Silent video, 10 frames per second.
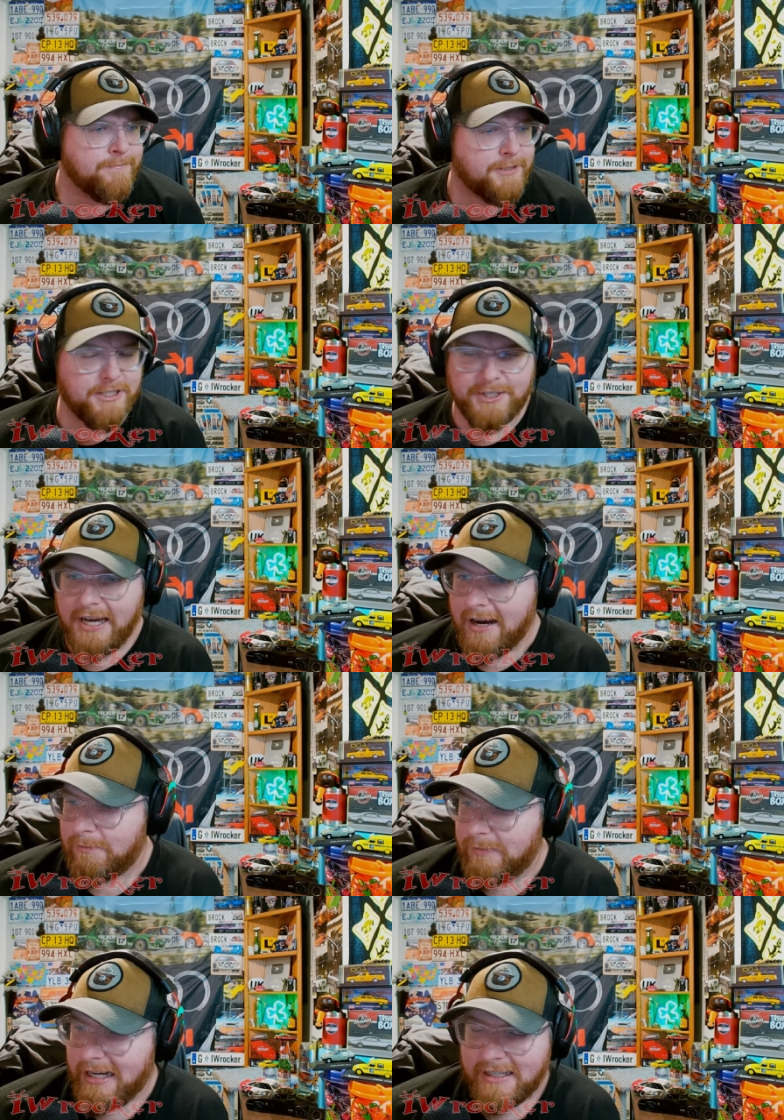Because, yeah,
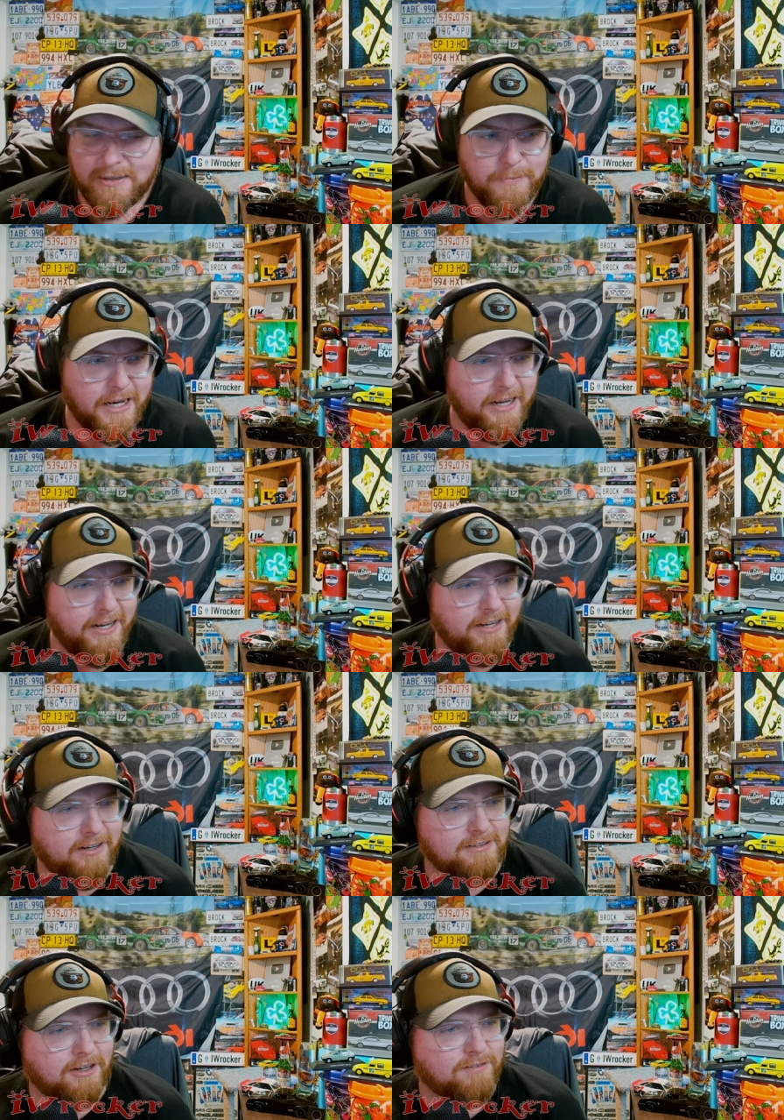back in my
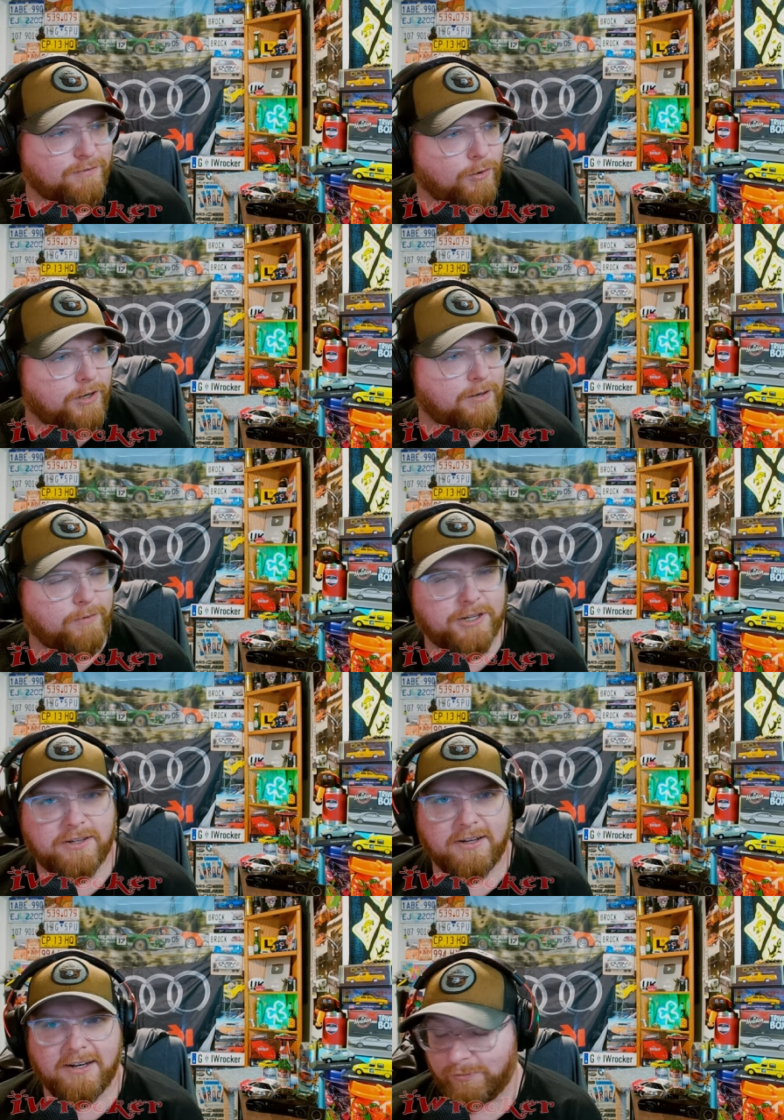off roading with
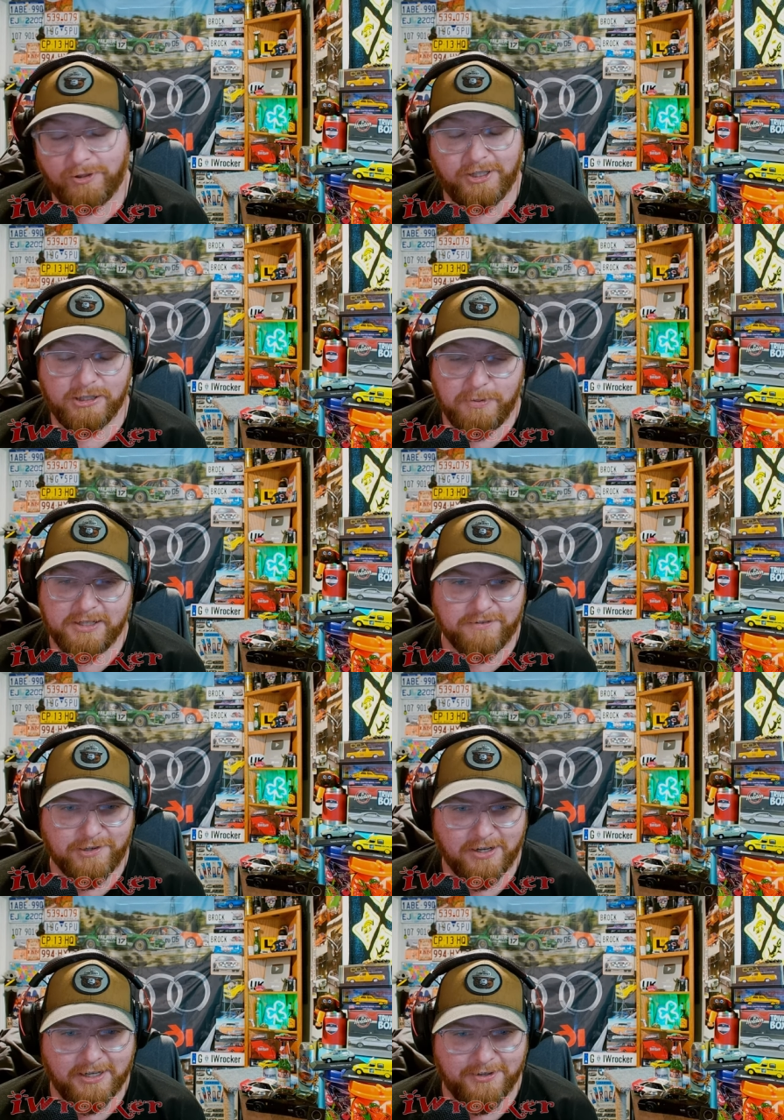a uh, really expensive
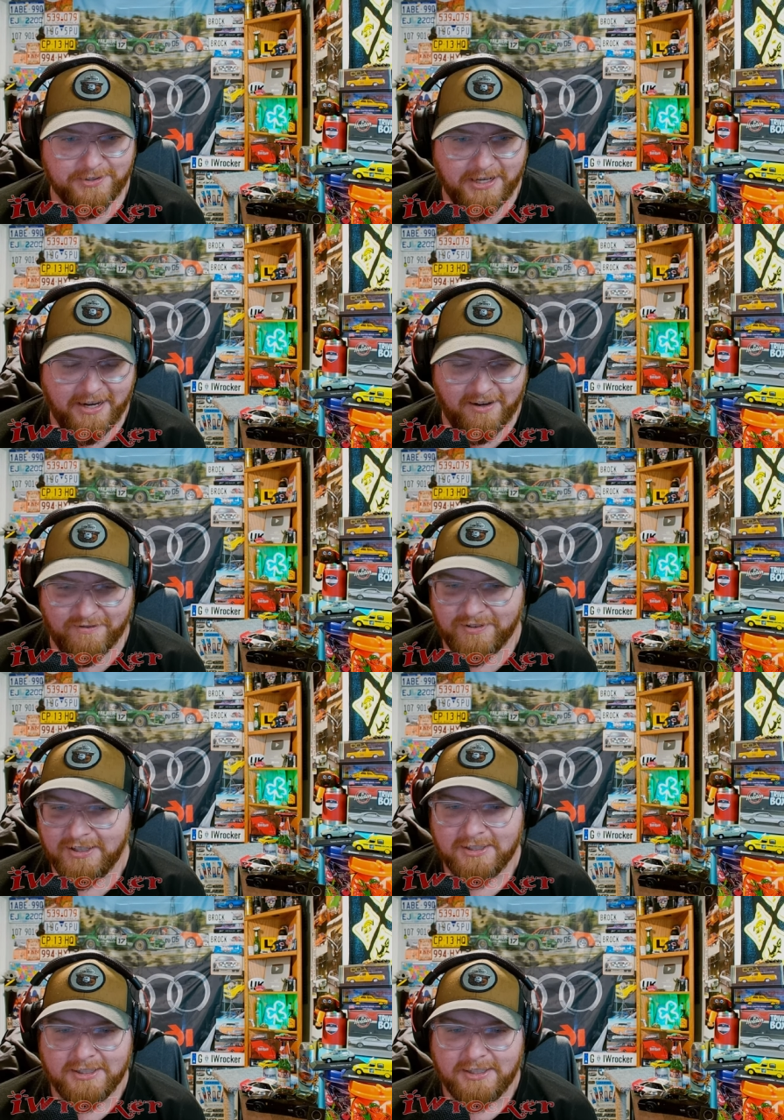truck, I used to have
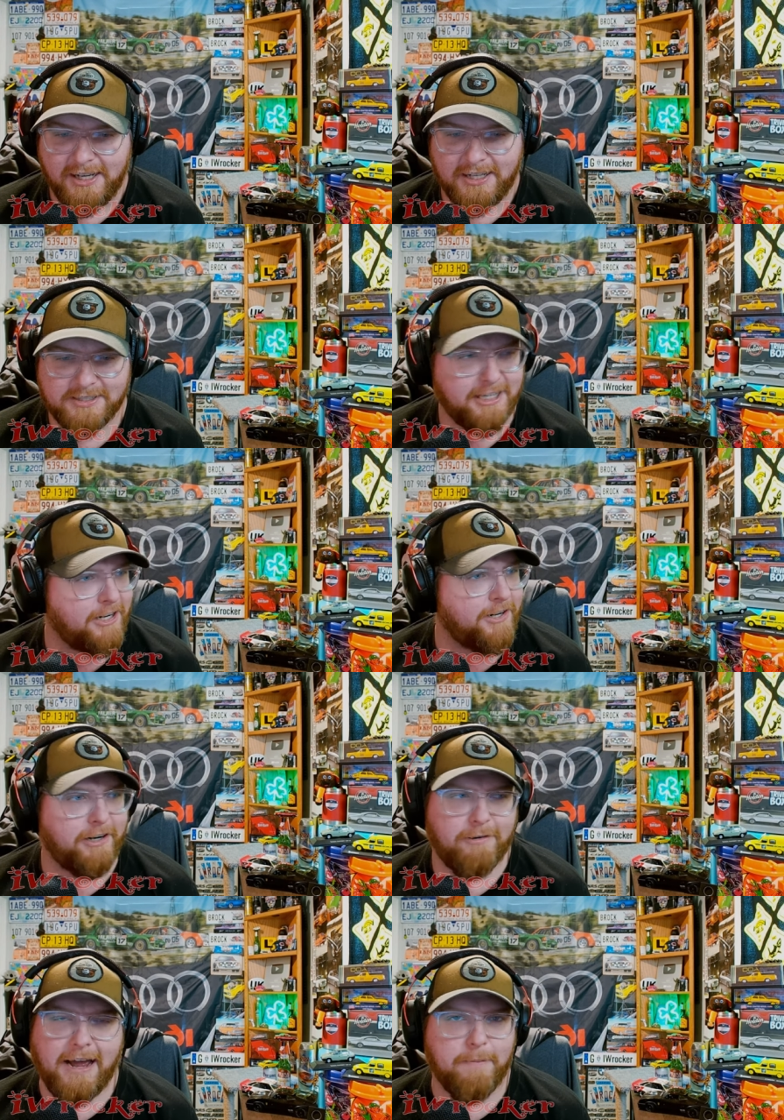it scared the
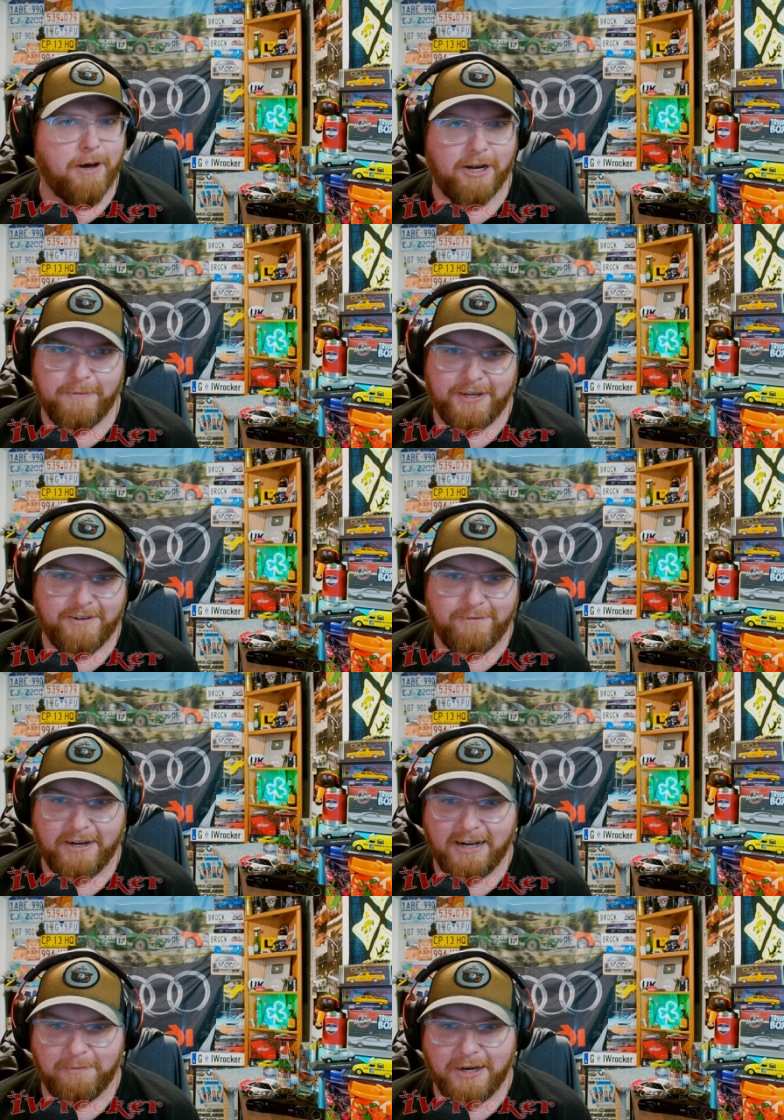crap out of me when
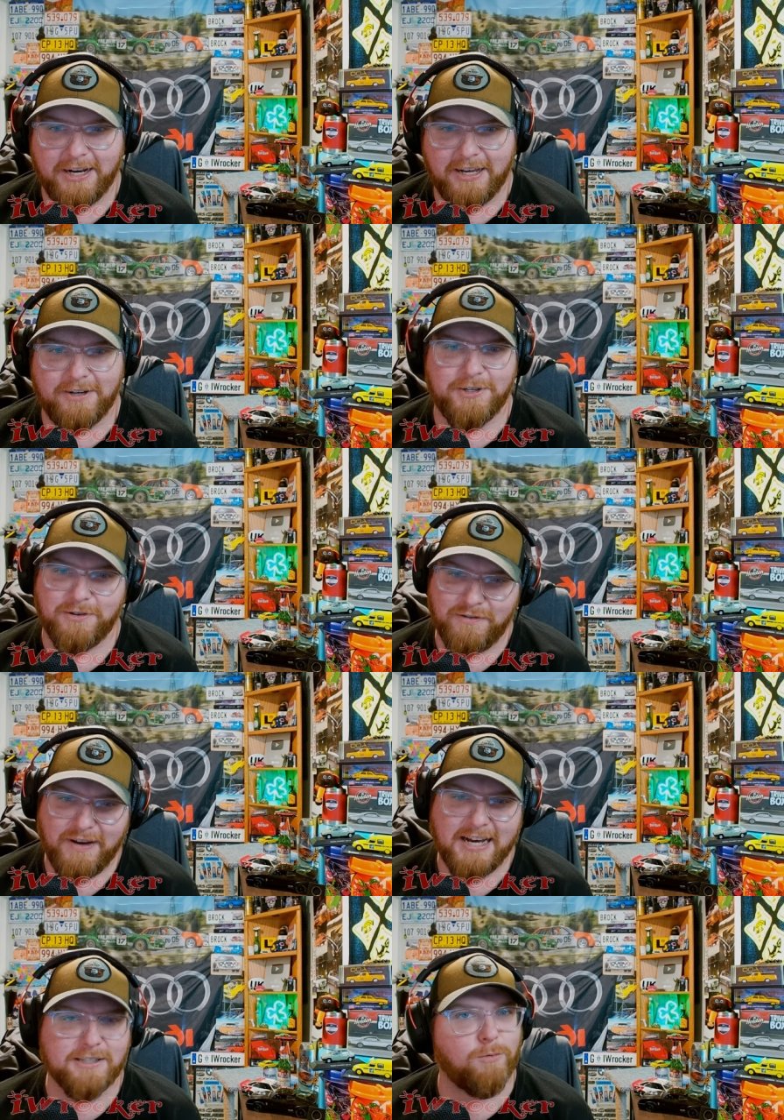I went in too
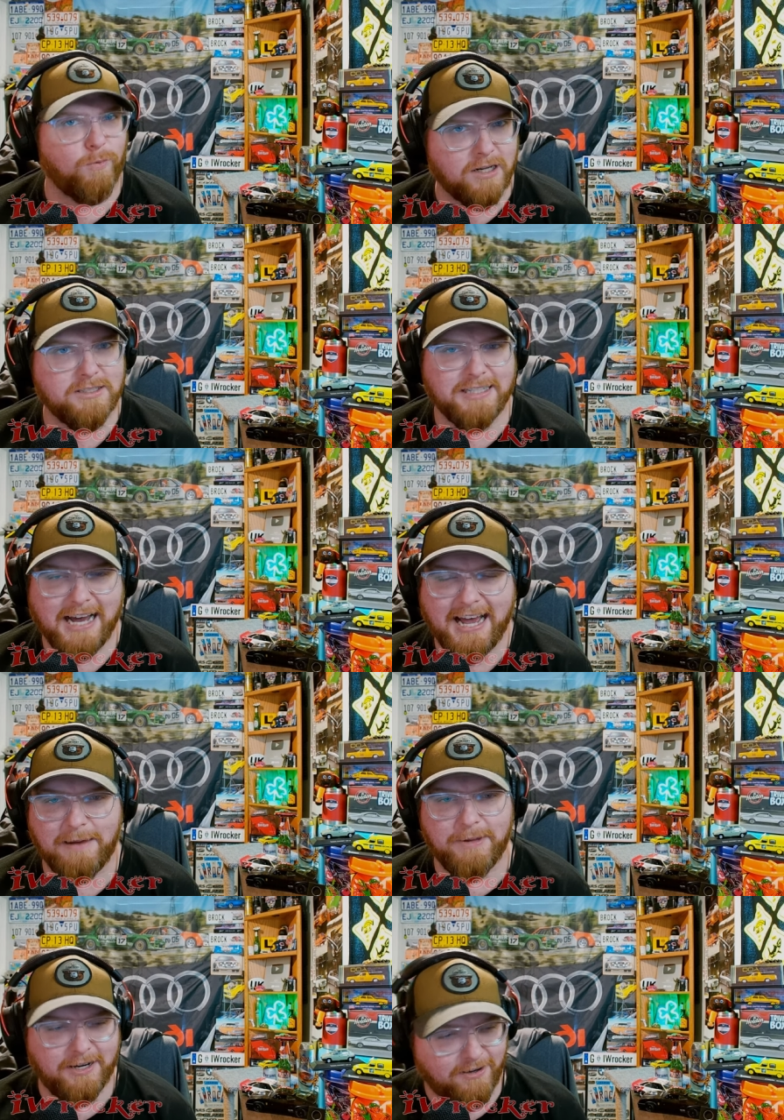fast one
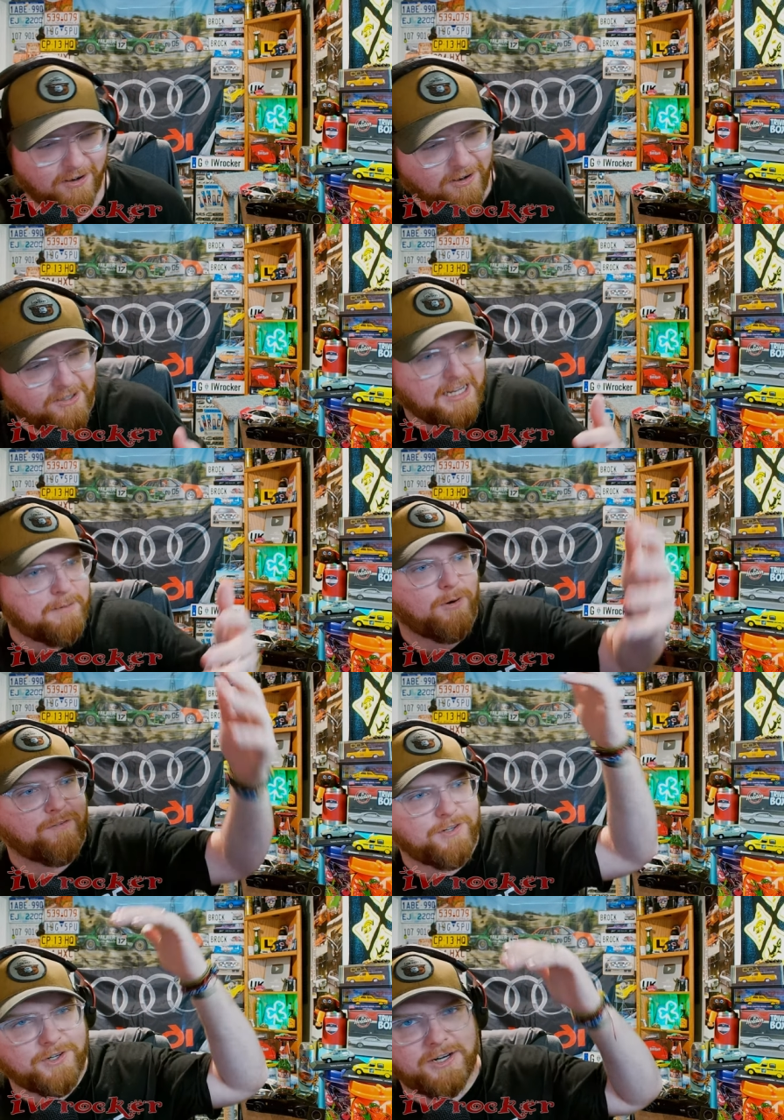time and it all came over
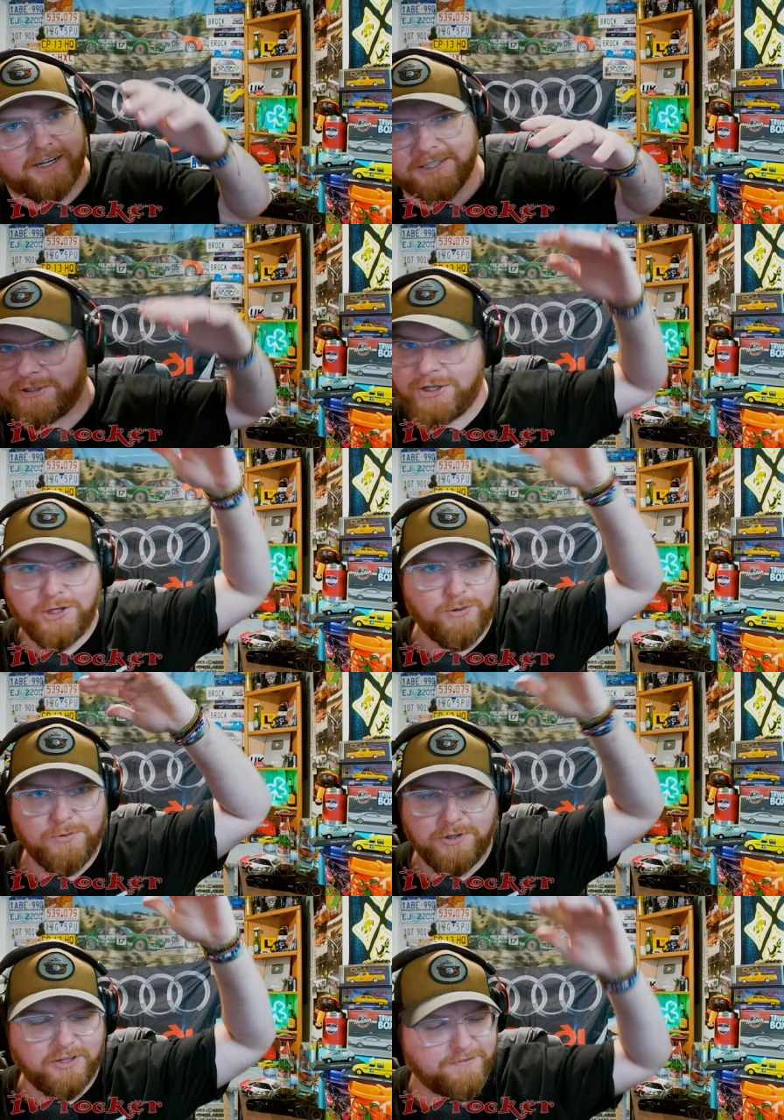the hood on this
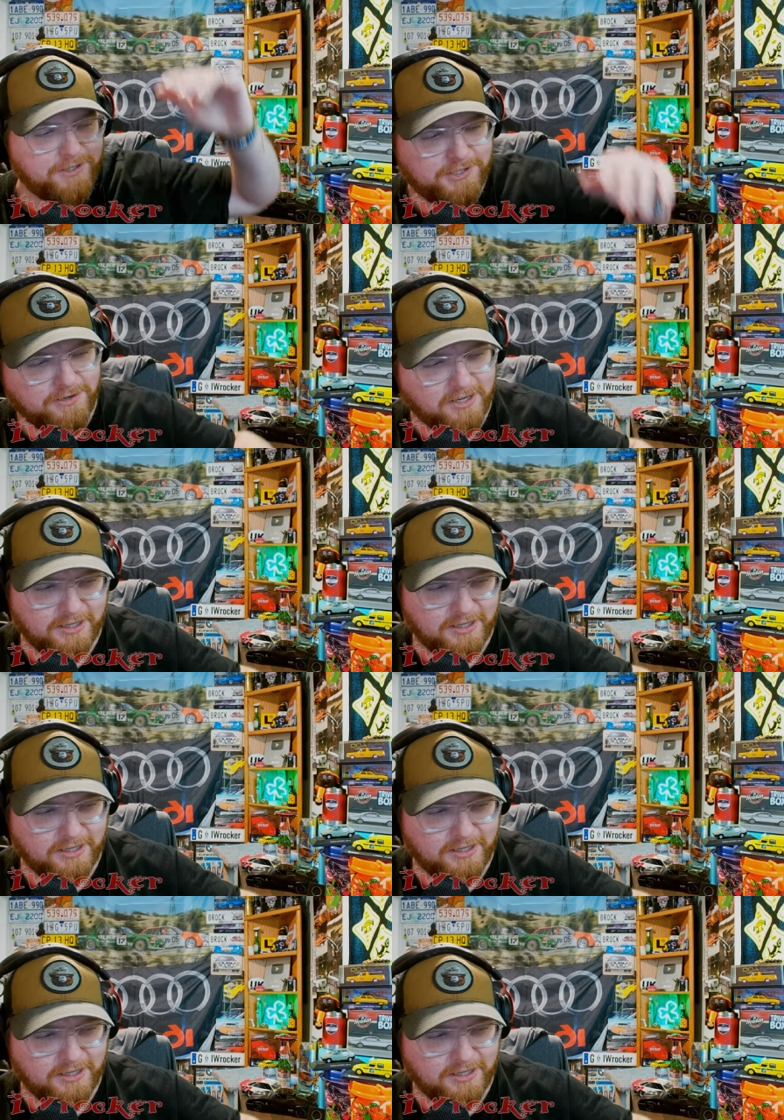huge lifted truck.